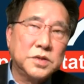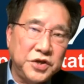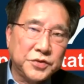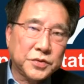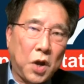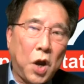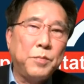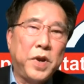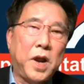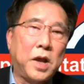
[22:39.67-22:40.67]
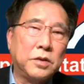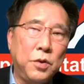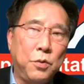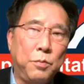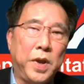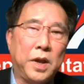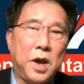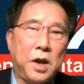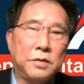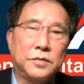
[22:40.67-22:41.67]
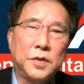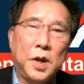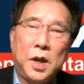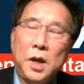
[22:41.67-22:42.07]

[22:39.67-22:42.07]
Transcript: she taught me that too because